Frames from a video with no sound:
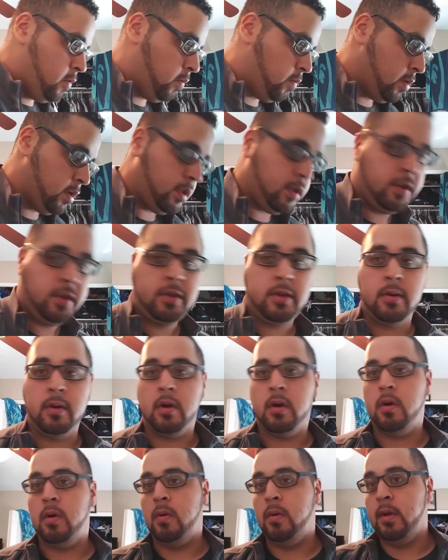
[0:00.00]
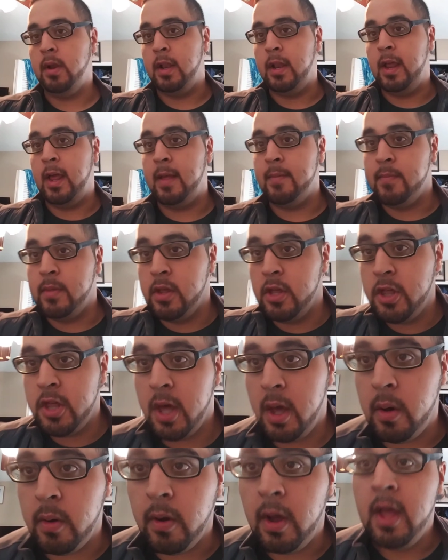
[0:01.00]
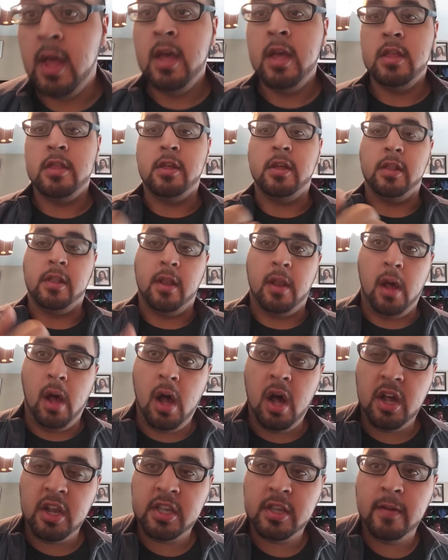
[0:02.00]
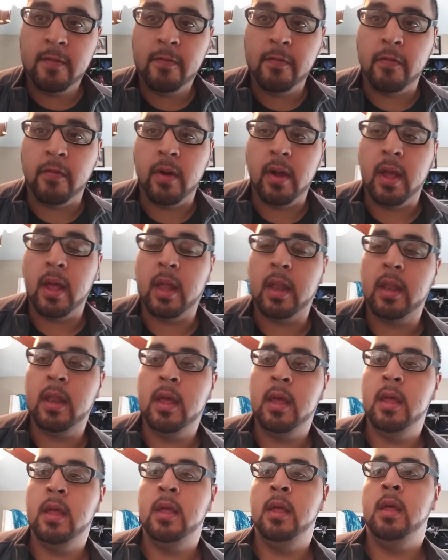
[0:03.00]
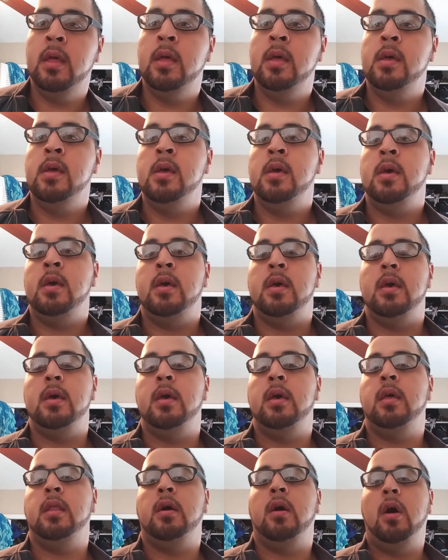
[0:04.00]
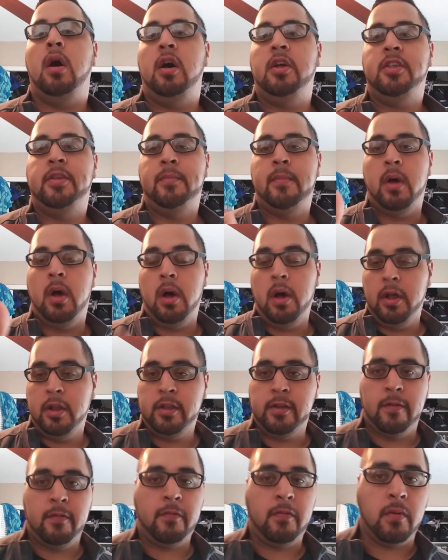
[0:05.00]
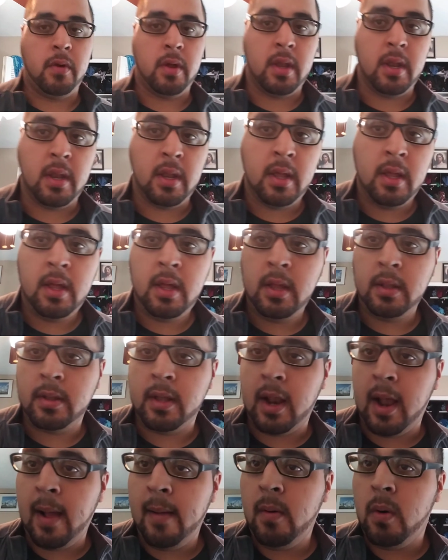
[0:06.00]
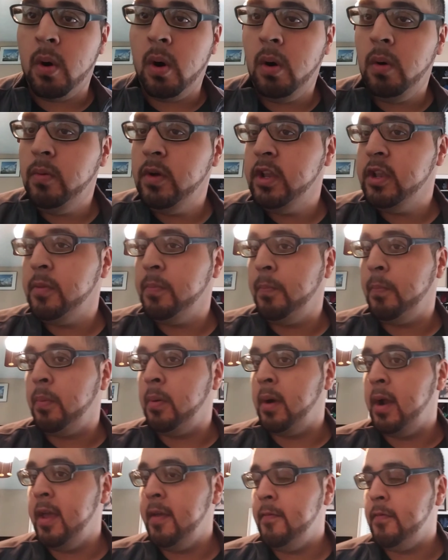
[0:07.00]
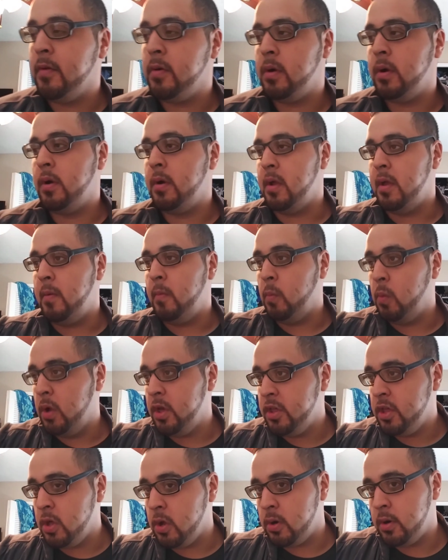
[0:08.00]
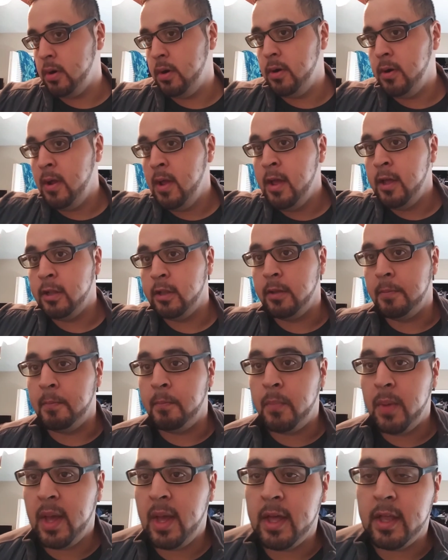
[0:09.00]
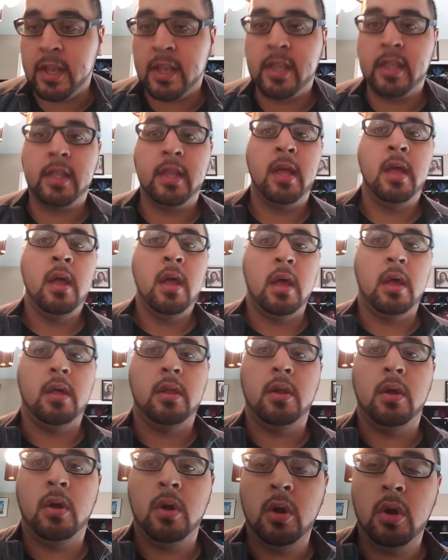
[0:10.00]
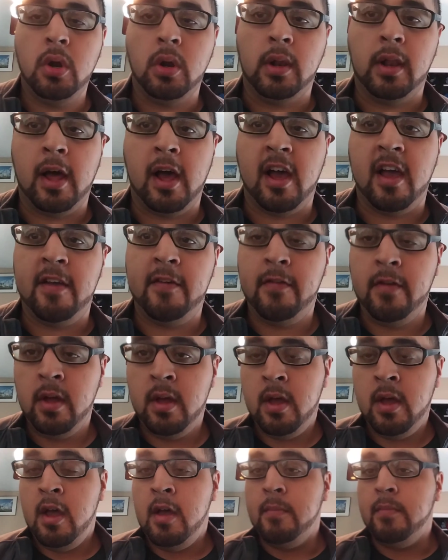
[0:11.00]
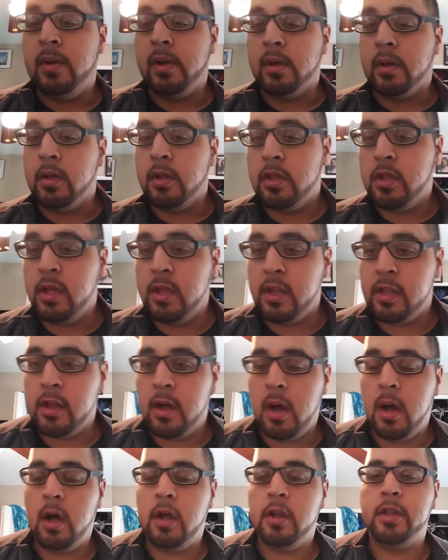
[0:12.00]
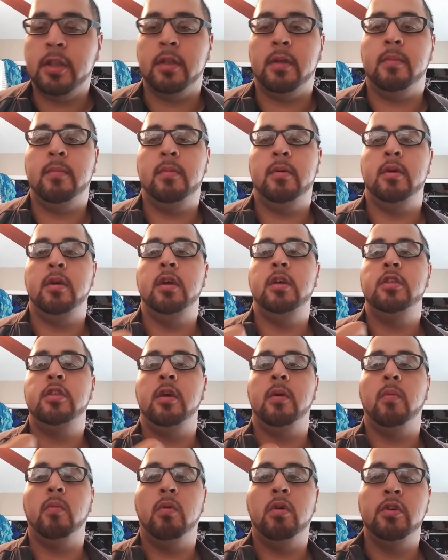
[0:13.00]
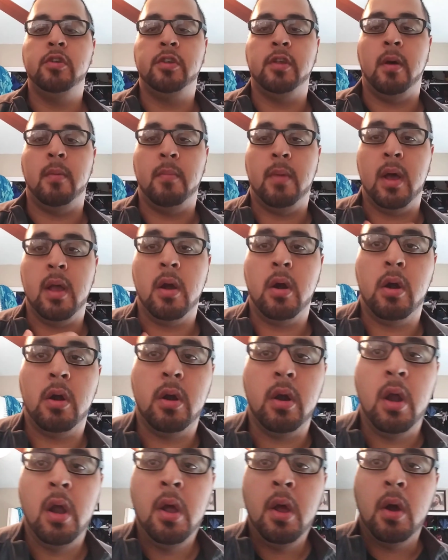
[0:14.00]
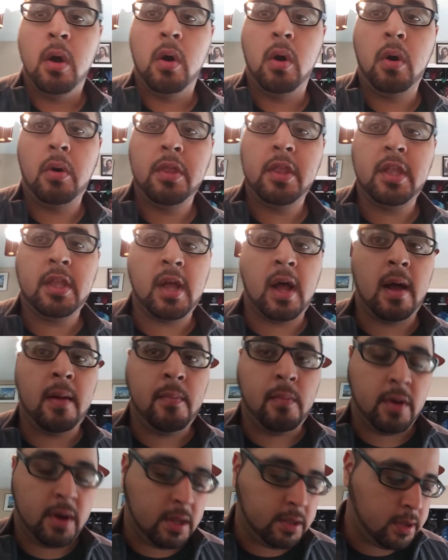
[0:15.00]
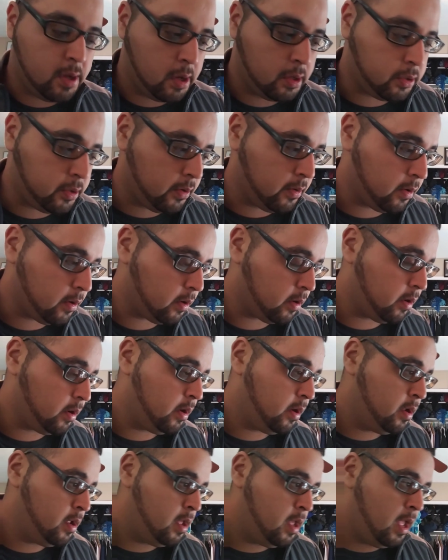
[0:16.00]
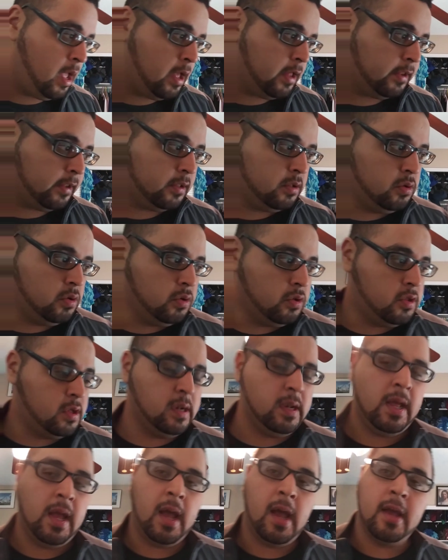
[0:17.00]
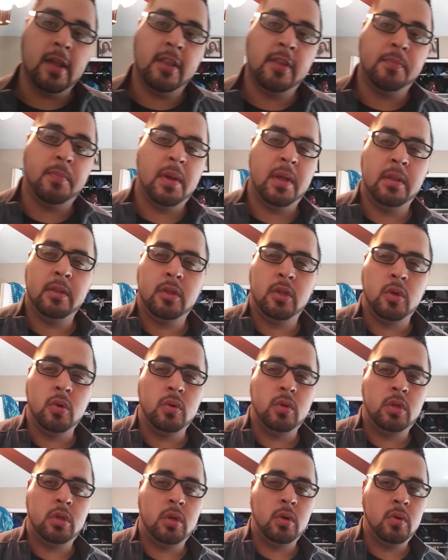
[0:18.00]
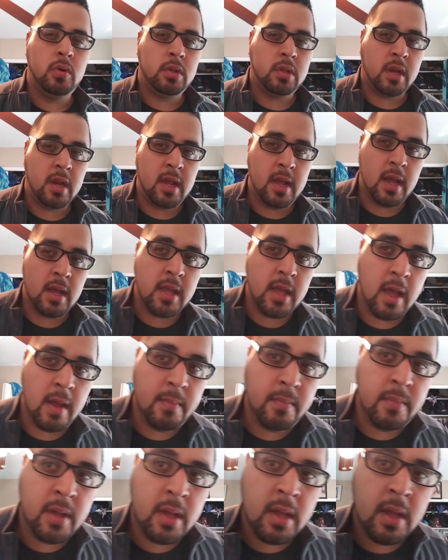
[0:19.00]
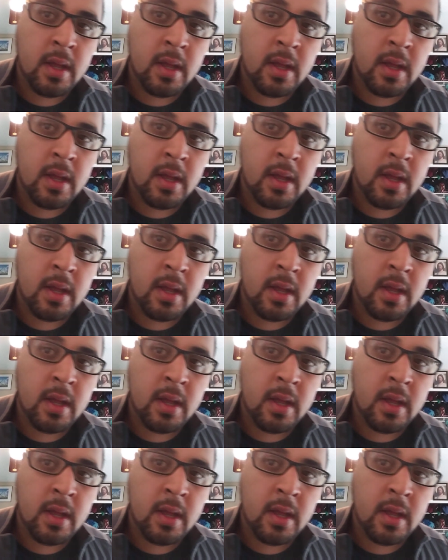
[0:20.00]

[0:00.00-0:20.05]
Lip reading: with this girl named Michelle. She's an awesome friend, an awesome friend that I always pray for her and wish her the best in her life because she's awesome and she warms up my heart all the time when I talk to her. Usually I spend 2 or 3 a.m.